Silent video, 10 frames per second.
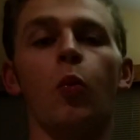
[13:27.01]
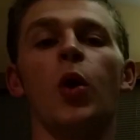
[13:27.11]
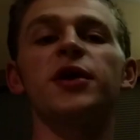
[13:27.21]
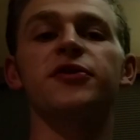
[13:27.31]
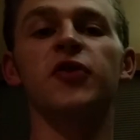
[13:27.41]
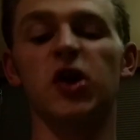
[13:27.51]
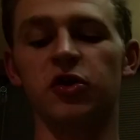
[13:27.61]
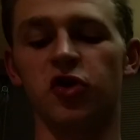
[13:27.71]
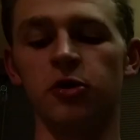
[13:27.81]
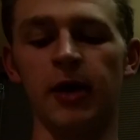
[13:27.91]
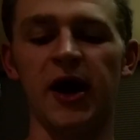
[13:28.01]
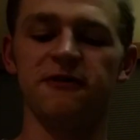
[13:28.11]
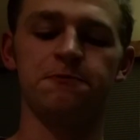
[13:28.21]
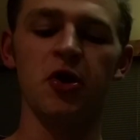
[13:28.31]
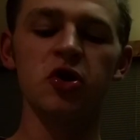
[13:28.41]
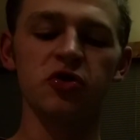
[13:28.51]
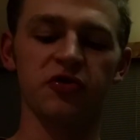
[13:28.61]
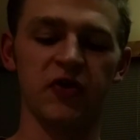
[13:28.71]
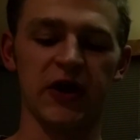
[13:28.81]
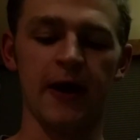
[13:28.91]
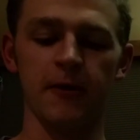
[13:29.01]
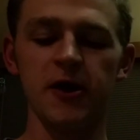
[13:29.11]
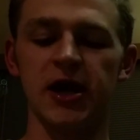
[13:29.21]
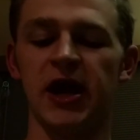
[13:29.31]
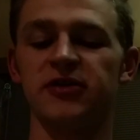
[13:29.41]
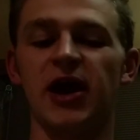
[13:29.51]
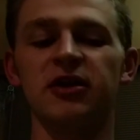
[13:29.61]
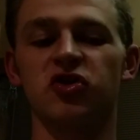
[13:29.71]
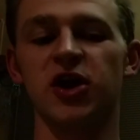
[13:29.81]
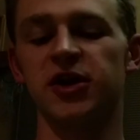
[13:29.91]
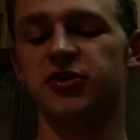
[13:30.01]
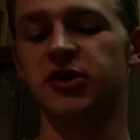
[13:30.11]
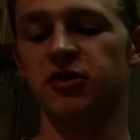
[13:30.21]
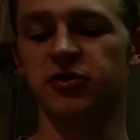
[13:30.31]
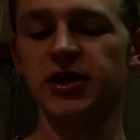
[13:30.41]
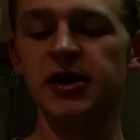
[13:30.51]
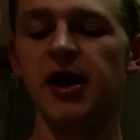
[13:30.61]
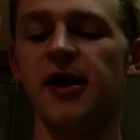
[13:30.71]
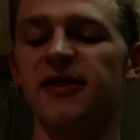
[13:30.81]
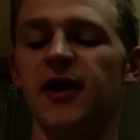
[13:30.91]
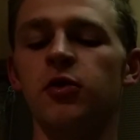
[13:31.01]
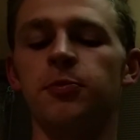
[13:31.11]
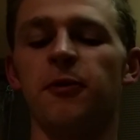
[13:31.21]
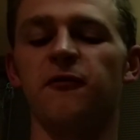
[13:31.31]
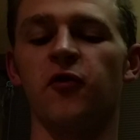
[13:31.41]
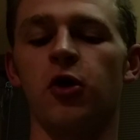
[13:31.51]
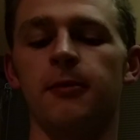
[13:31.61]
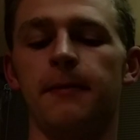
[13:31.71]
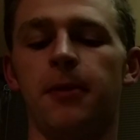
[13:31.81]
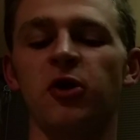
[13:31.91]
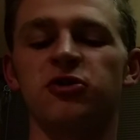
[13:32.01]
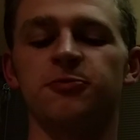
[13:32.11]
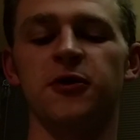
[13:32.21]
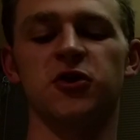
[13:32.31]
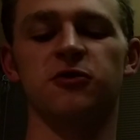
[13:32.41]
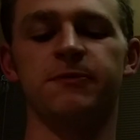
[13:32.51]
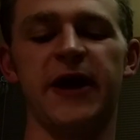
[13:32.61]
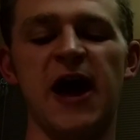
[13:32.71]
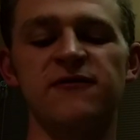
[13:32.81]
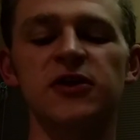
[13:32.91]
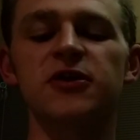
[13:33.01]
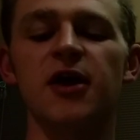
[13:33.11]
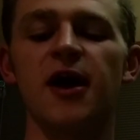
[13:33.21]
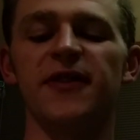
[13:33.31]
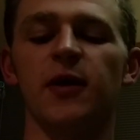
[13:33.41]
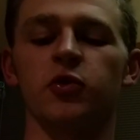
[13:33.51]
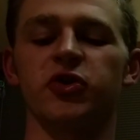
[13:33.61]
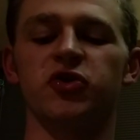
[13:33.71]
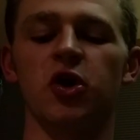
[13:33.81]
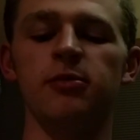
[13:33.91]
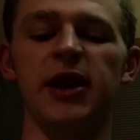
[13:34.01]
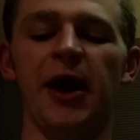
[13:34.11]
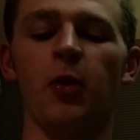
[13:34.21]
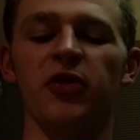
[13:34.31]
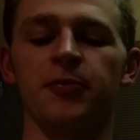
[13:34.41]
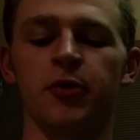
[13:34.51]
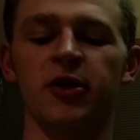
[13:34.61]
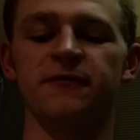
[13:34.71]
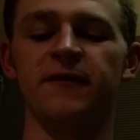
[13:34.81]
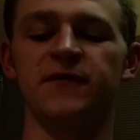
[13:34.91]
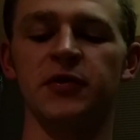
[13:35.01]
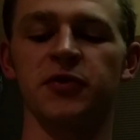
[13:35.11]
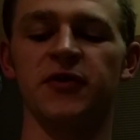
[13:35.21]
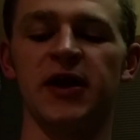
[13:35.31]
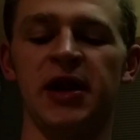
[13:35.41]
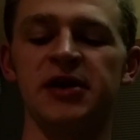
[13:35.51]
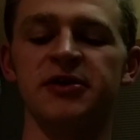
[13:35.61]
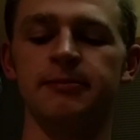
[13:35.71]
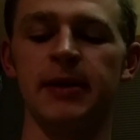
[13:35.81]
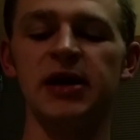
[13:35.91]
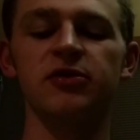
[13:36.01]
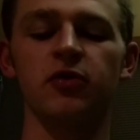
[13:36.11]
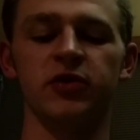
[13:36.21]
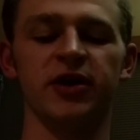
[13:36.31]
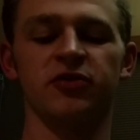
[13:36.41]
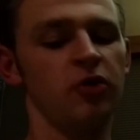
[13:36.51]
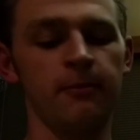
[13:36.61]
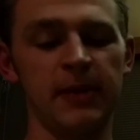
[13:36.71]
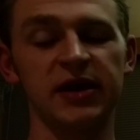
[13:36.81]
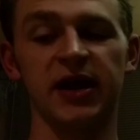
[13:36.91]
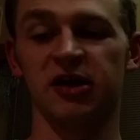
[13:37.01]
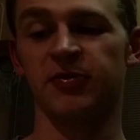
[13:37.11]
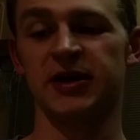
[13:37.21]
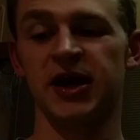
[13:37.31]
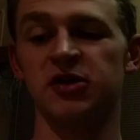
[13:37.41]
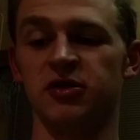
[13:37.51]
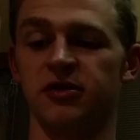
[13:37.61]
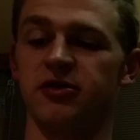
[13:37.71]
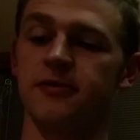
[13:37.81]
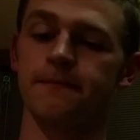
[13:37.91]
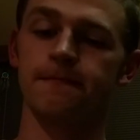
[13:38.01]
Once the consumer has purchased the camera and has had a chance to use it, they would perform post-purchase behaviours that will determine how well the product fulfills their needs and meets or does not meet expectations.